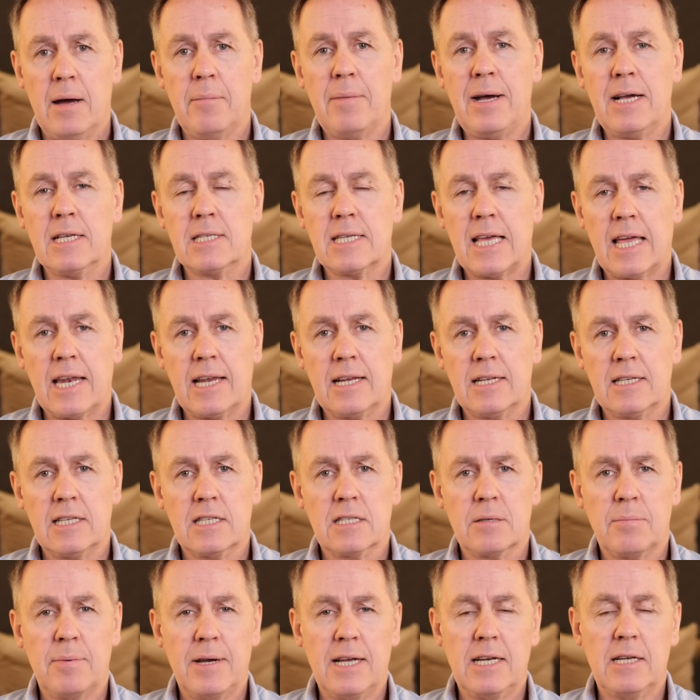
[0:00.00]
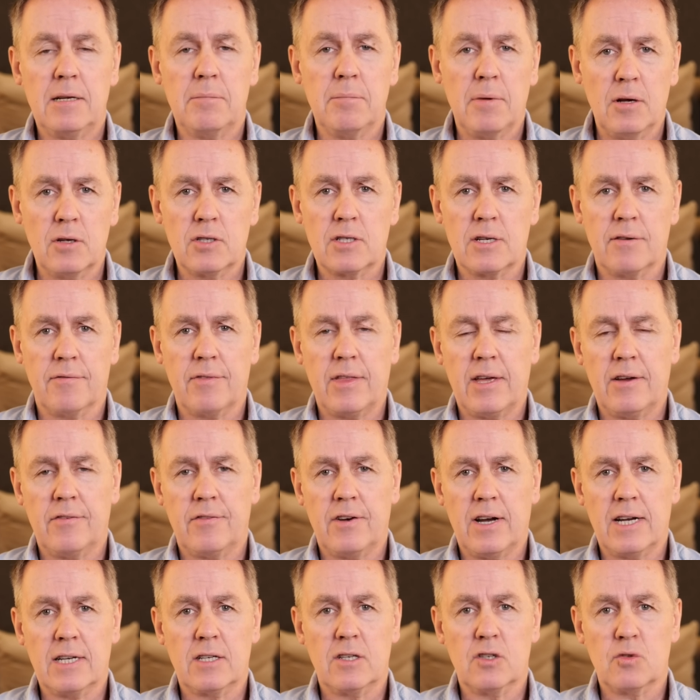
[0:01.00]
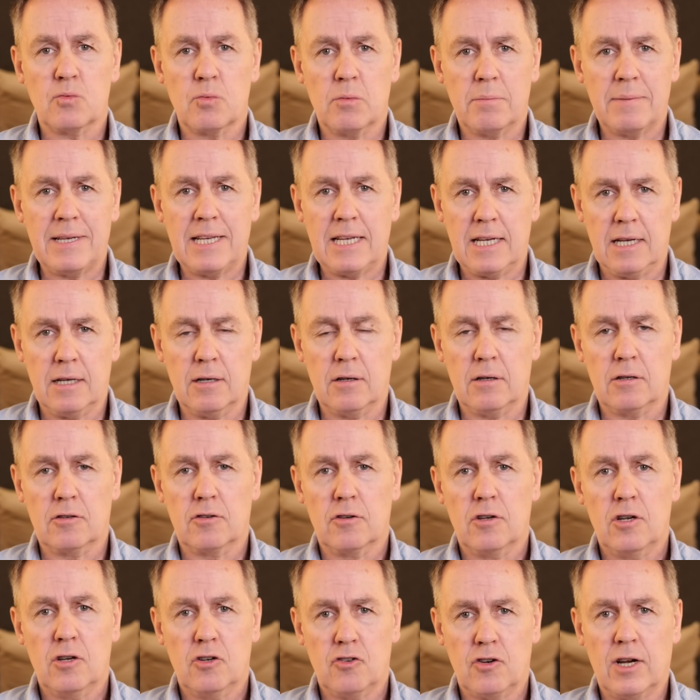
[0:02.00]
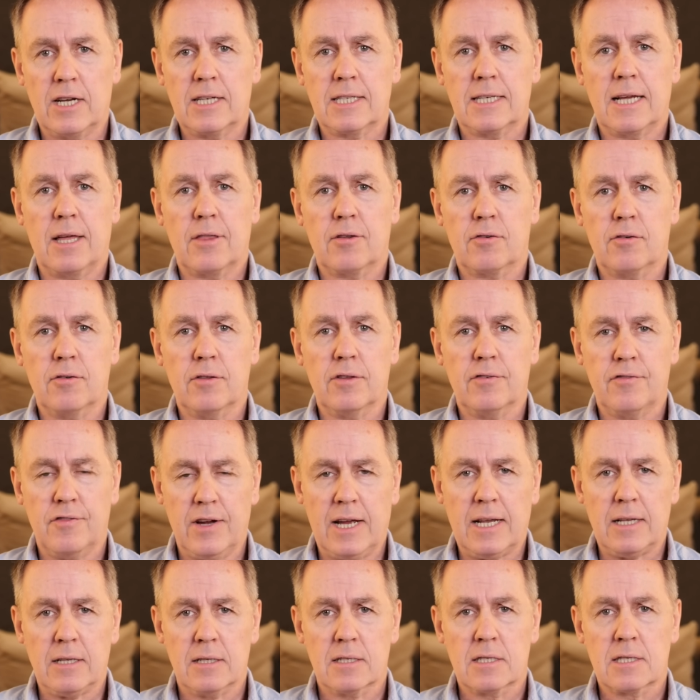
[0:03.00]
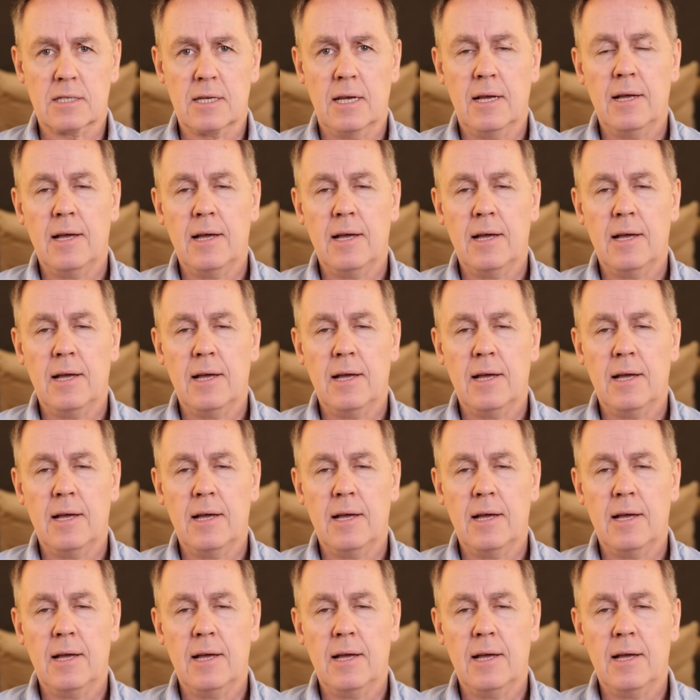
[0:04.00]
Hamas had anticipated most of their fighters would be killed trying to get through the fence.